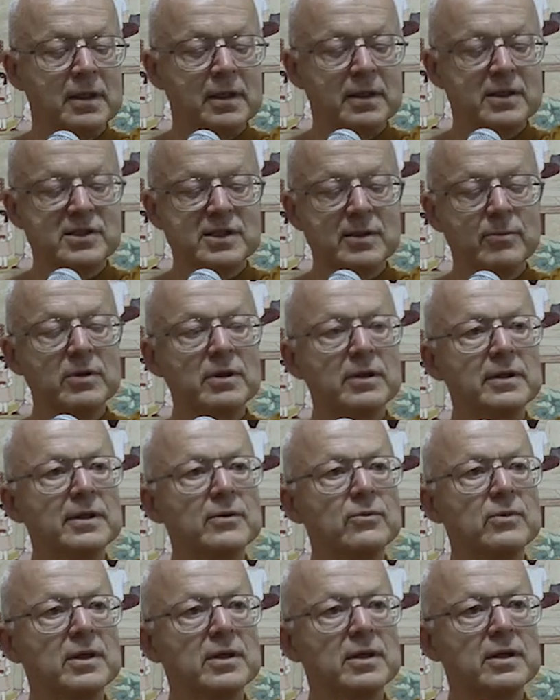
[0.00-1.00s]
Similarly,
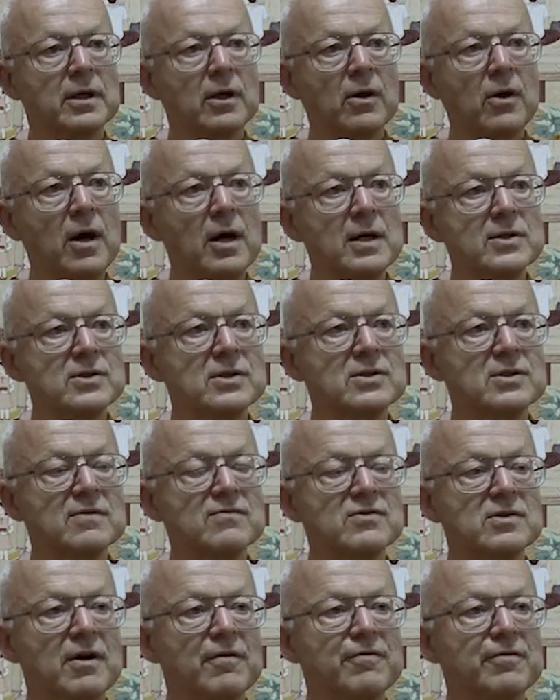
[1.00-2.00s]
with the causes
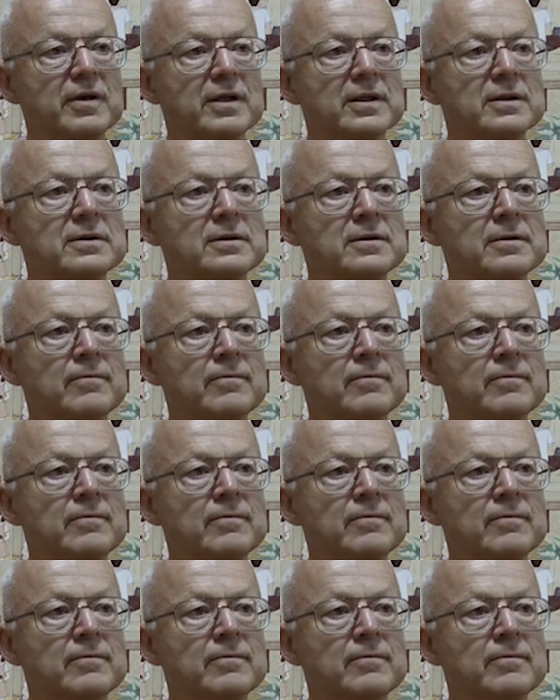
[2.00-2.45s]
of suffering,